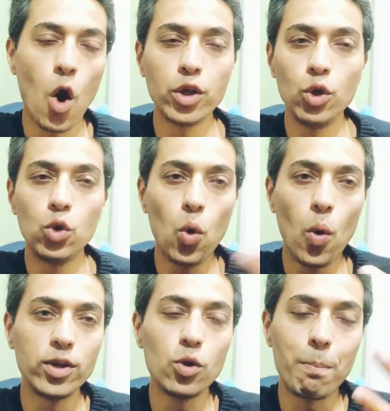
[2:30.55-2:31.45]
or you
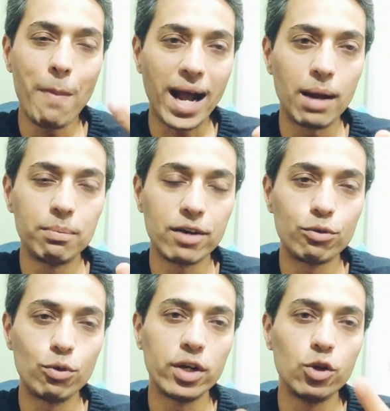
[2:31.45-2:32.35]
go and you pack up that
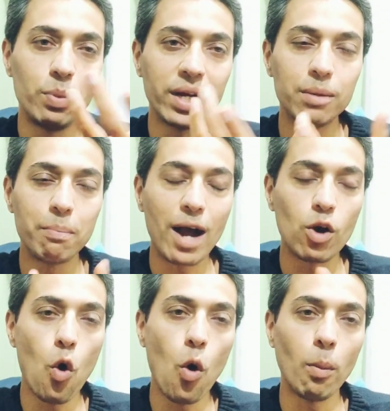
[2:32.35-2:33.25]
food and you bring it back
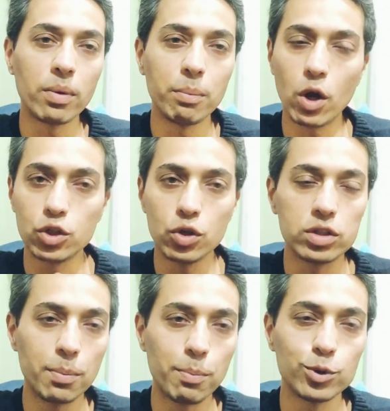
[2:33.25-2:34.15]
home because you're
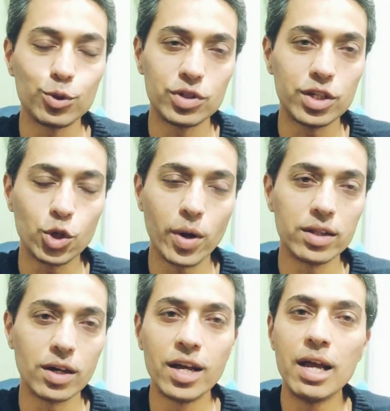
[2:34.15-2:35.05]
not supposed to sit
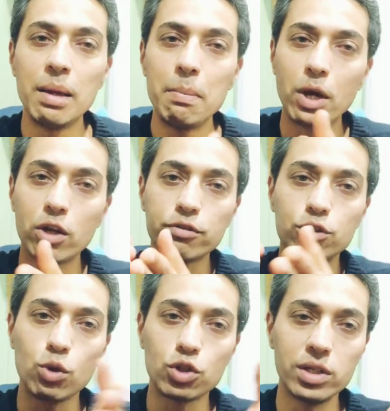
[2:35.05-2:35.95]
together because of
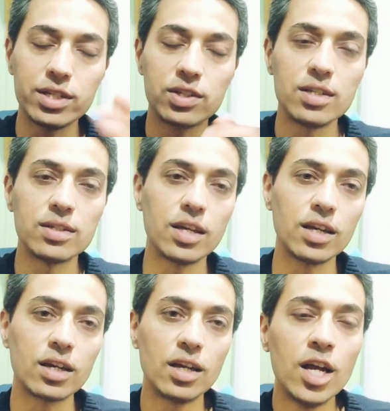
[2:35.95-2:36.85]
social distancing